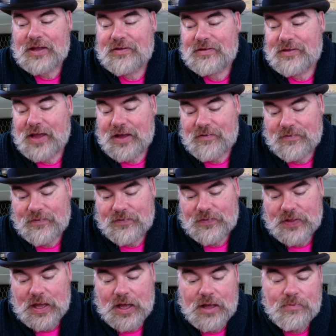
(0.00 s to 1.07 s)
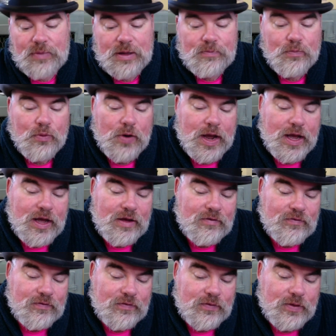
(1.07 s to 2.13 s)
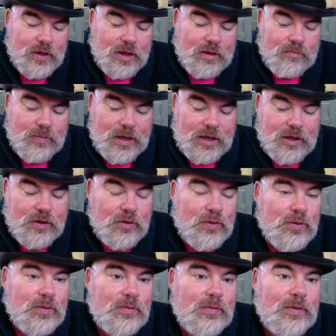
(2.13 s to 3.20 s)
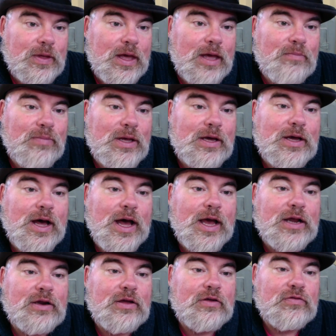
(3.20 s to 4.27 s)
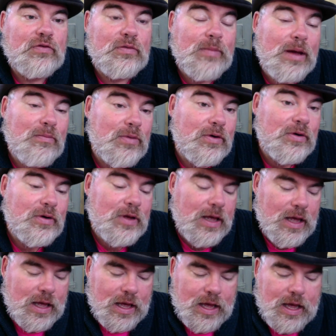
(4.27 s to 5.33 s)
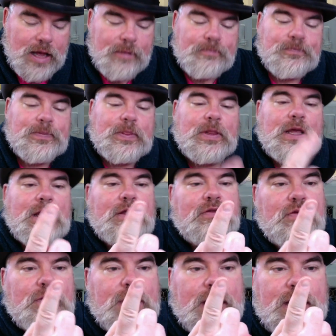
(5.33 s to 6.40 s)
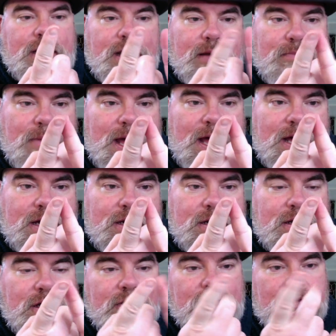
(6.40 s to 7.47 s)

safe, be brave, be you, and be kind. Because remember, it's okay to get mad. It's